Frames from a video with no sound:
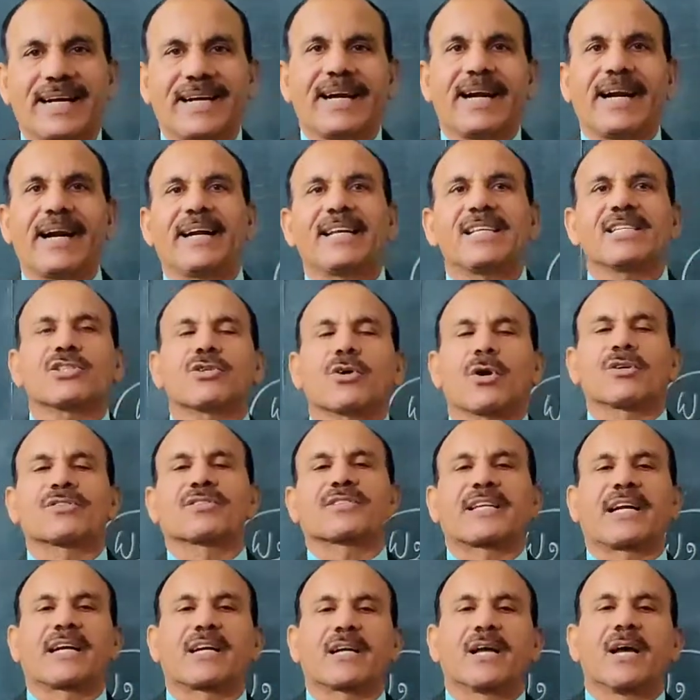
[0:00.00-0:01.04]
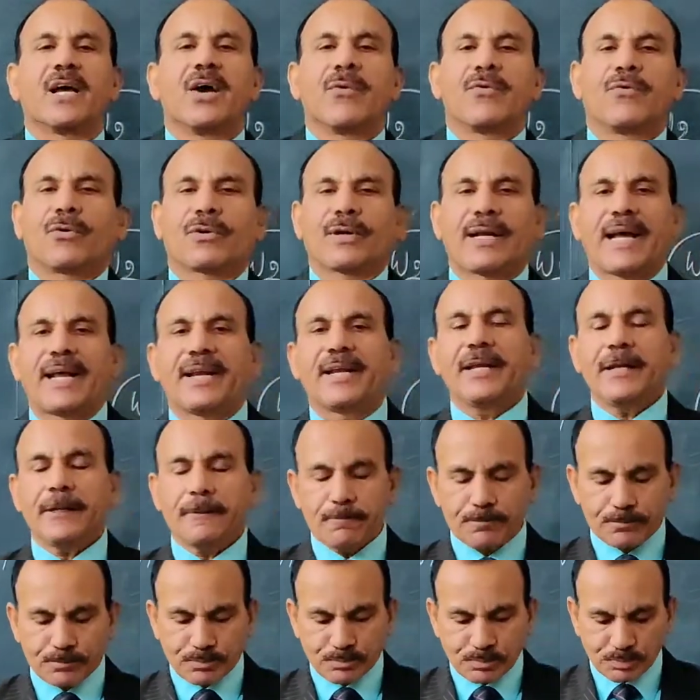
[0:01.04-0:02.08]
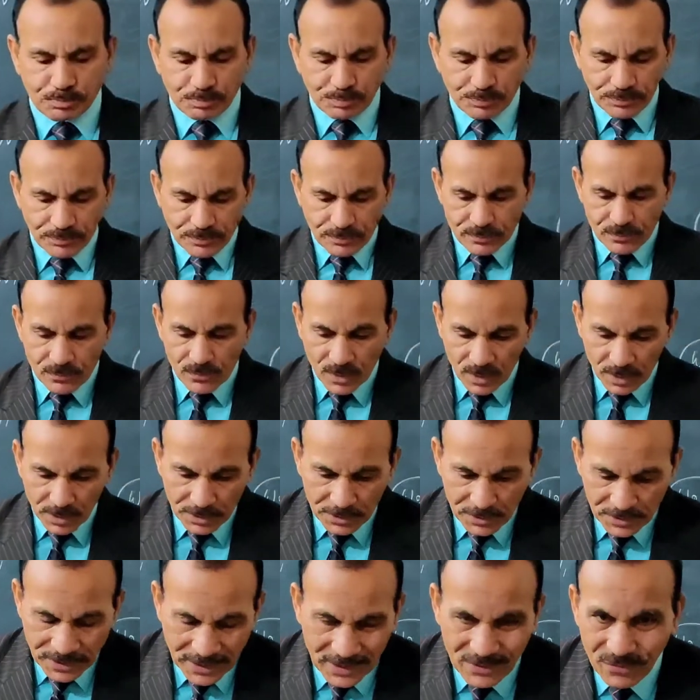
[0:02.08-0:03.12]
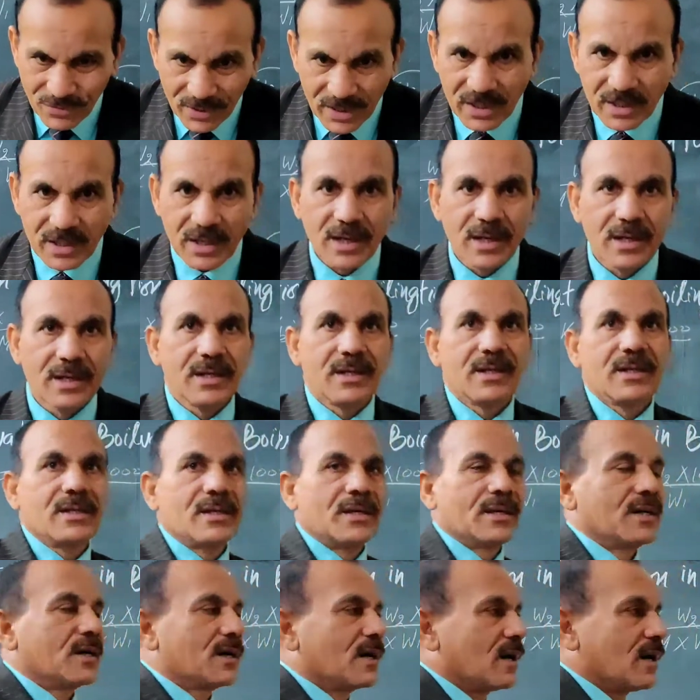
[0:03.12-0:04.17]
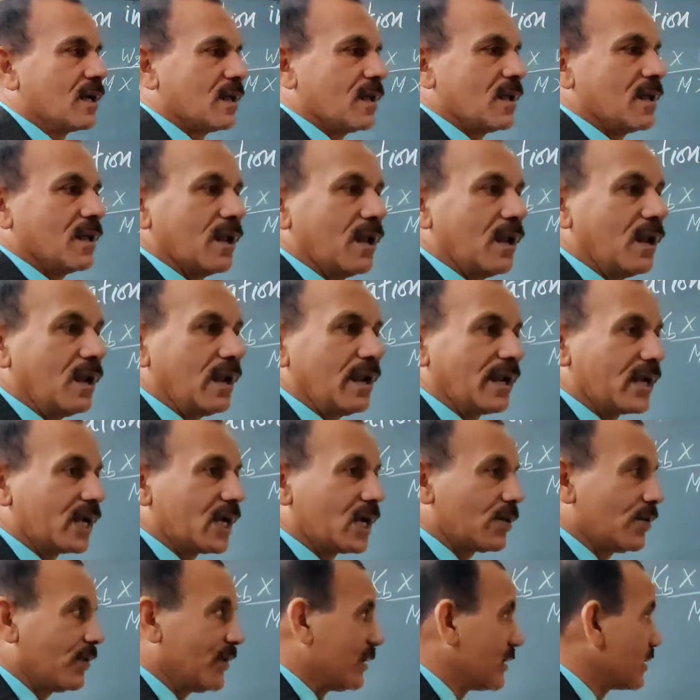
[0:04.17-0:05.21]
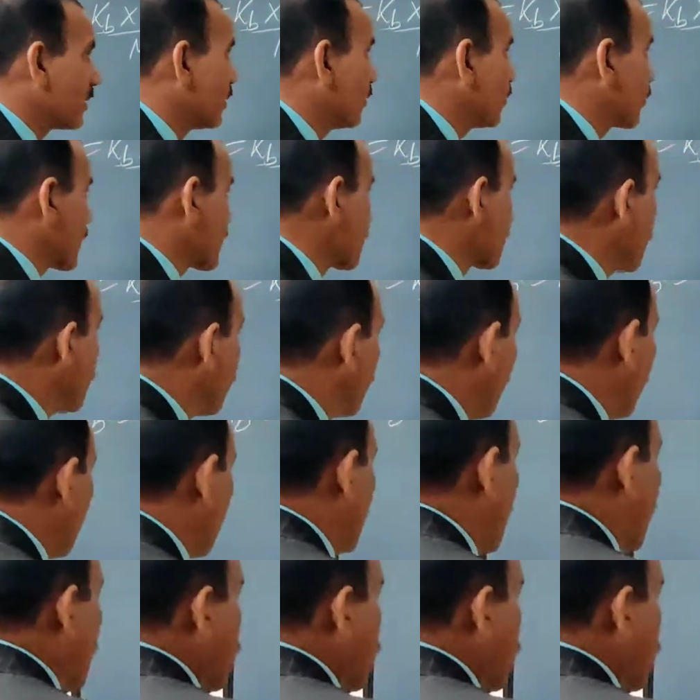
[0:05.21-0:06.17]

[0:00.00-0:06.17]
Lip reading: and it is constant for any given liquid. For example,